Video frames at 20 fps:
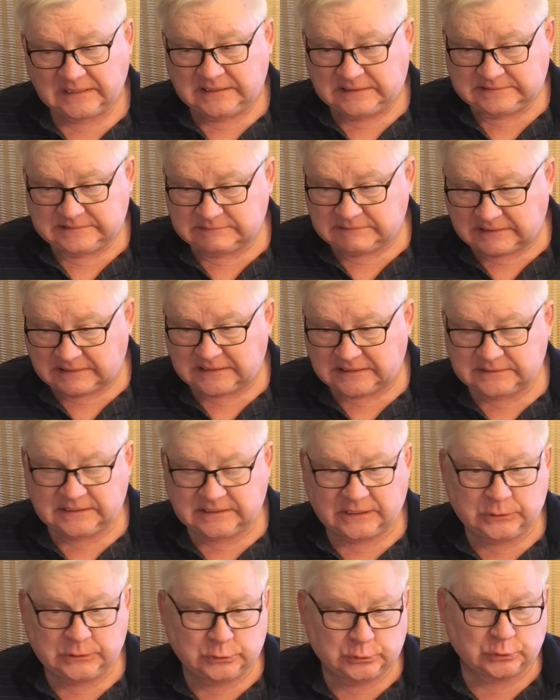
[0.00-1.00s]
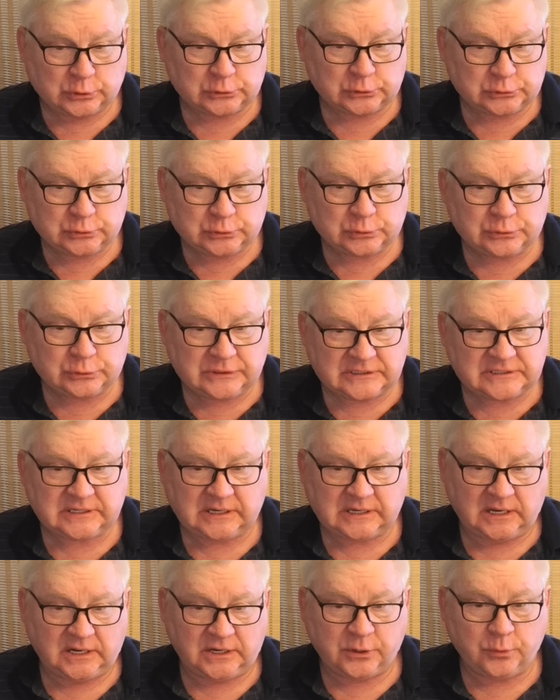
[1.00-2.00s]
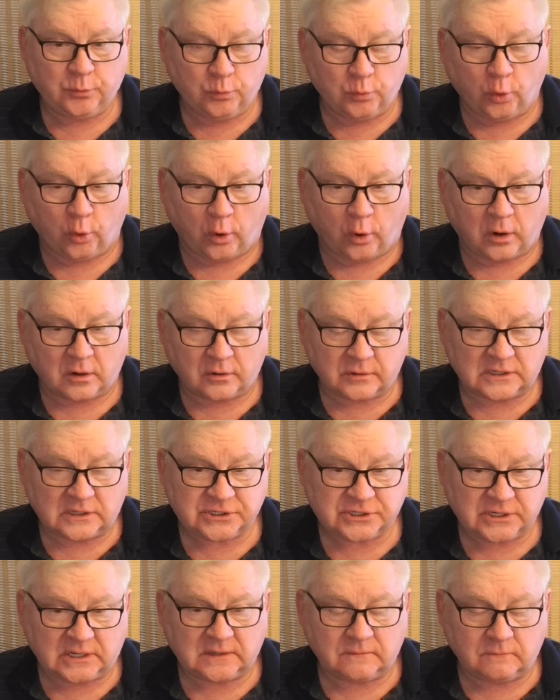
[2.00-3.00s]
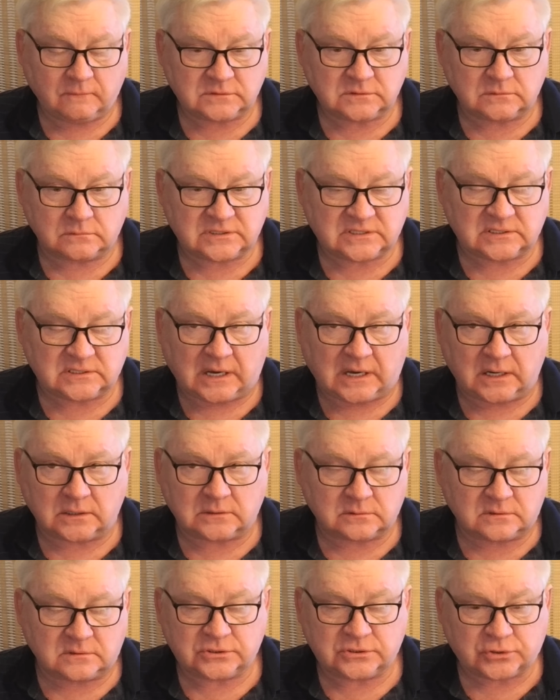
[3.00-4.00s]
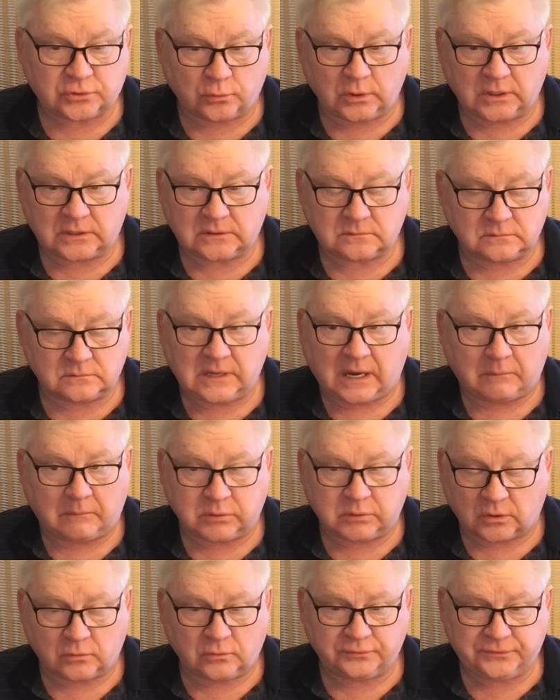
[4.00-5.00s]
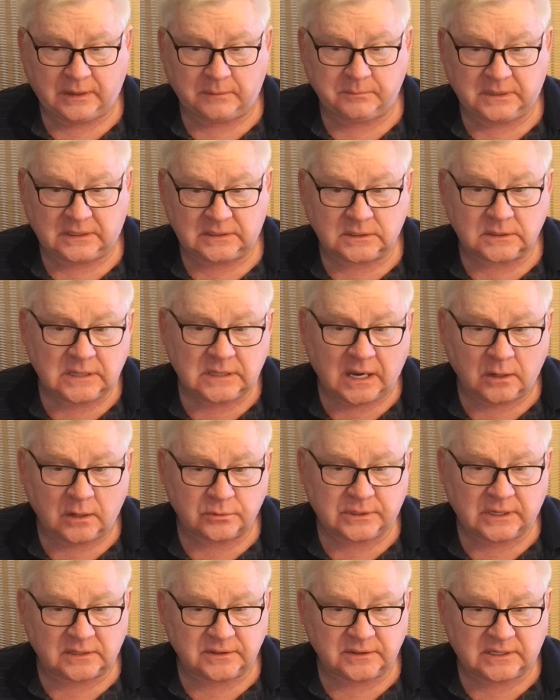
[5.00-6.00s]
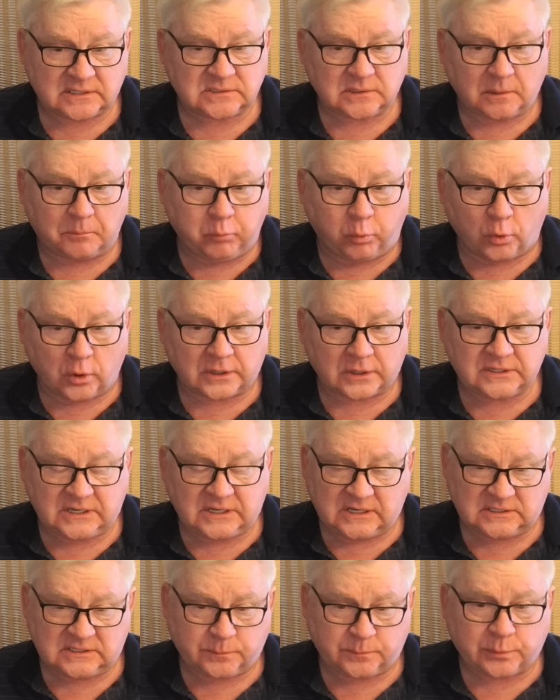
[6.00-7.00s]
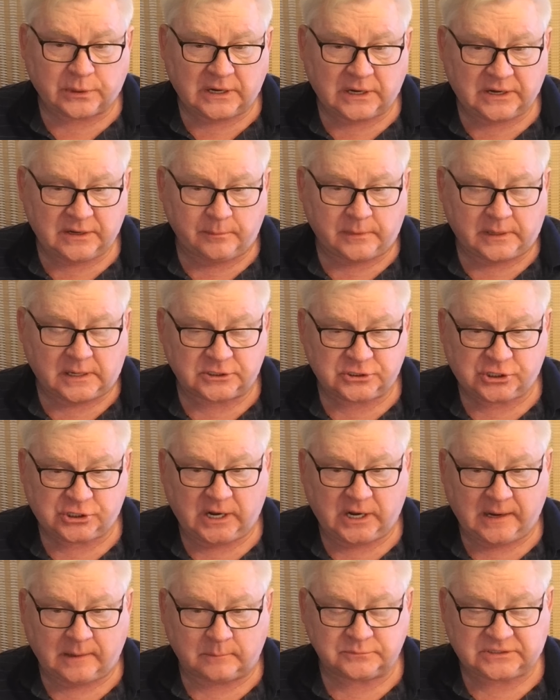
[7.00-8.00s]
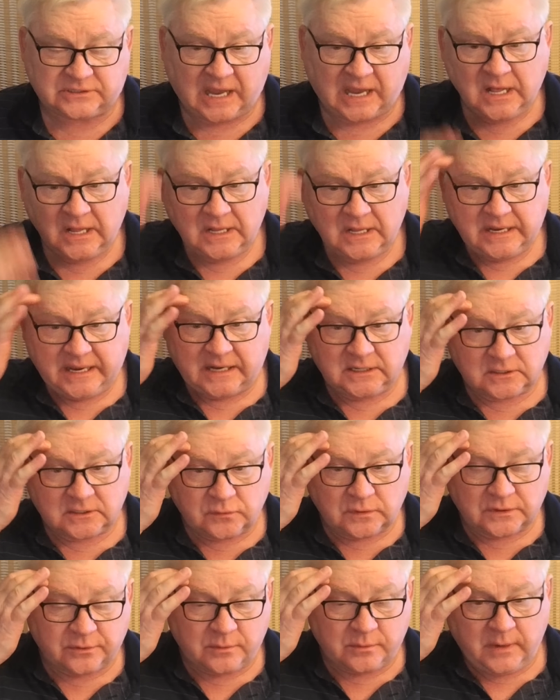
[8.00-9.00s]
Well, they don't do this anymore. Russia sunk or destroyed a number of them, and now the Odessa port is pretty much empty, and it will